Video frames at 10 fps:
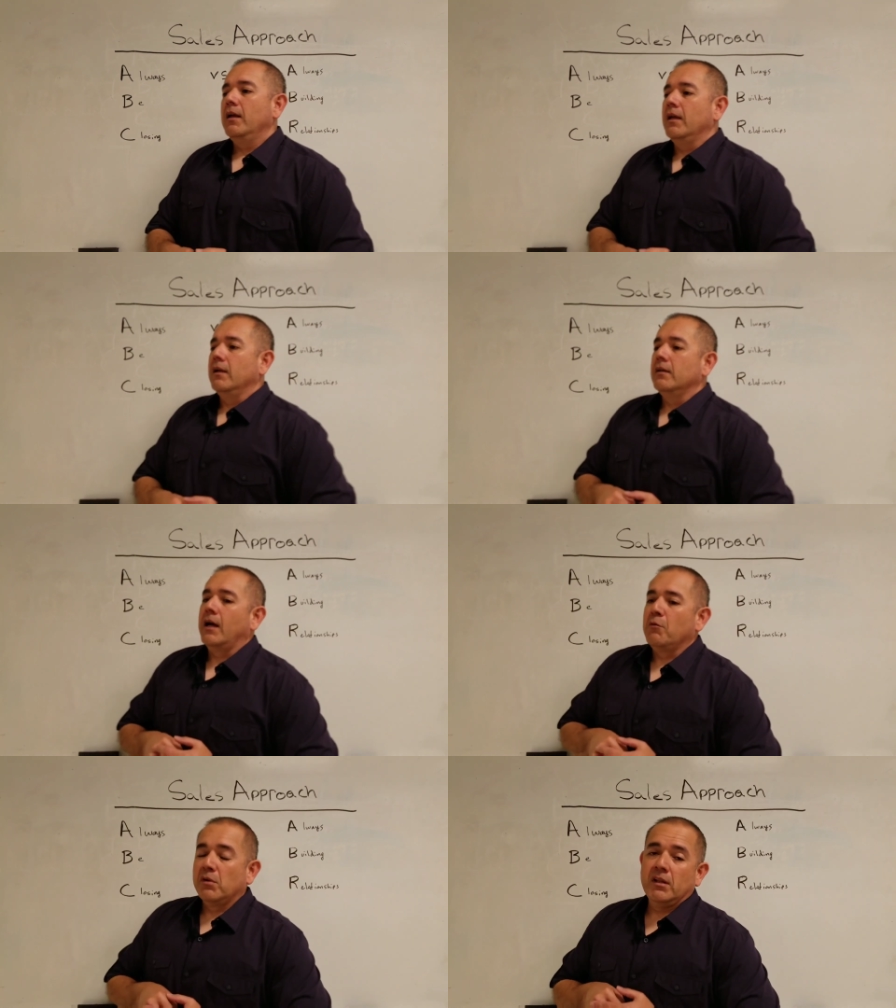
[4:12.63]

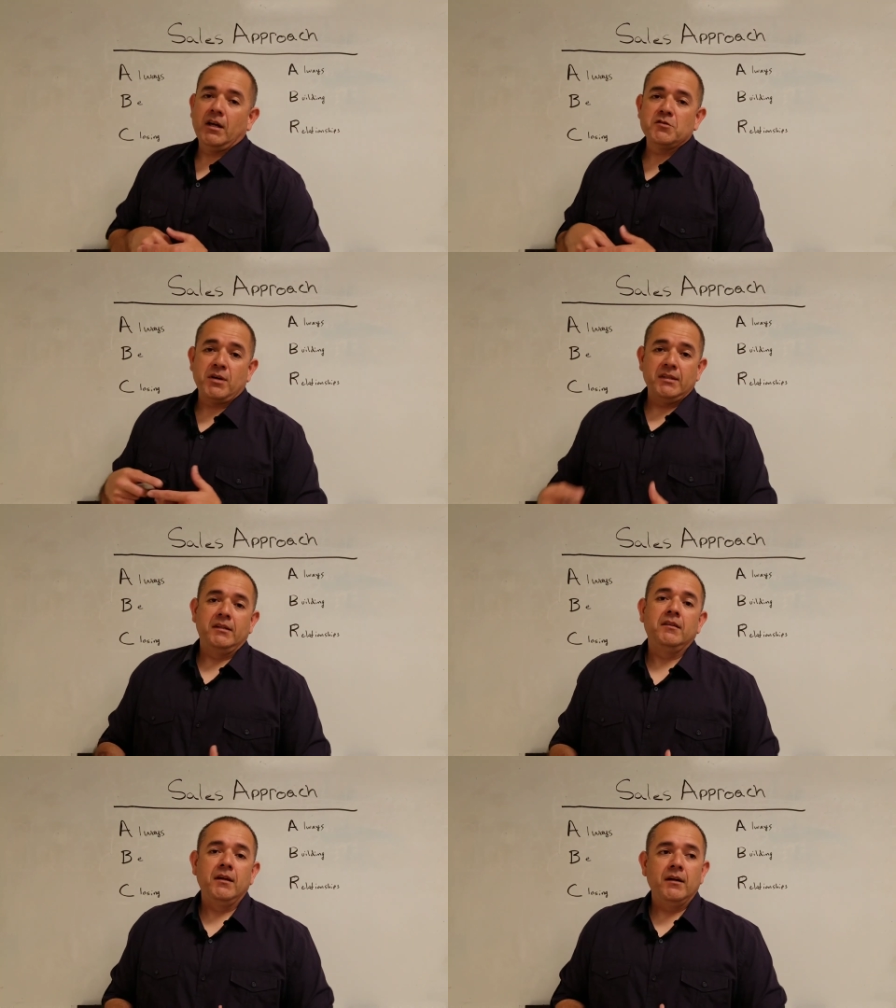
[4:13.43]
and I realize right
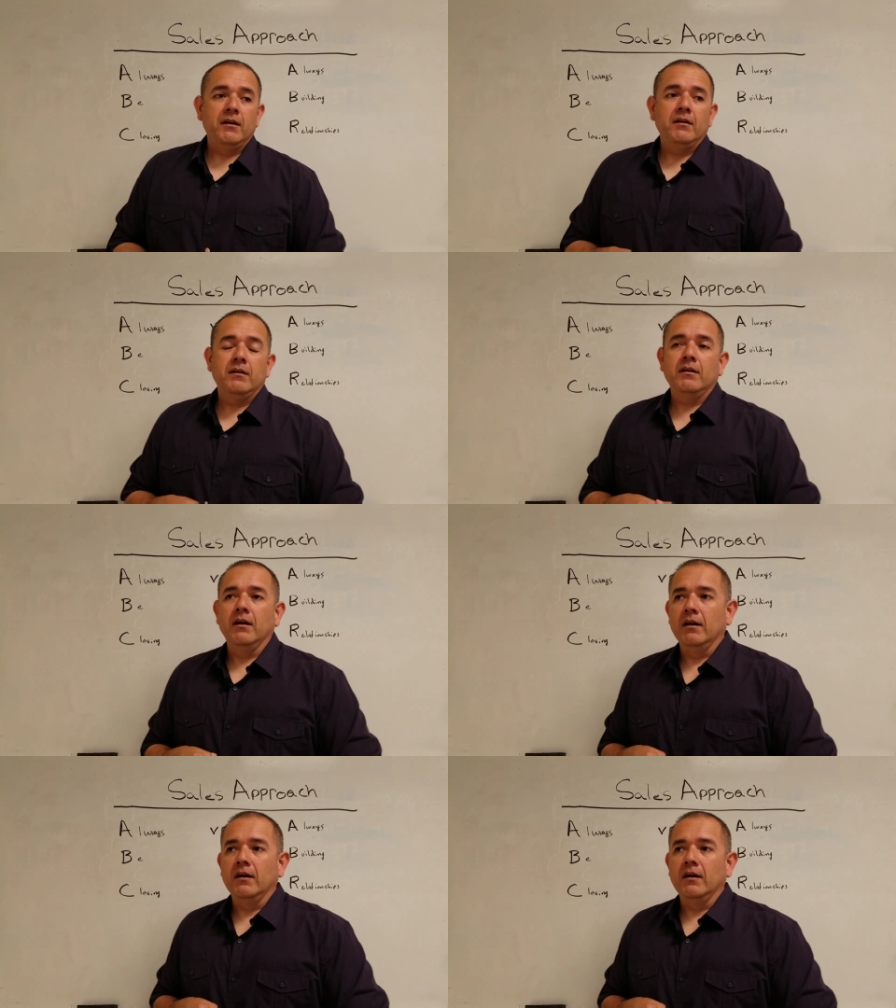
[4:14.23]
then and there,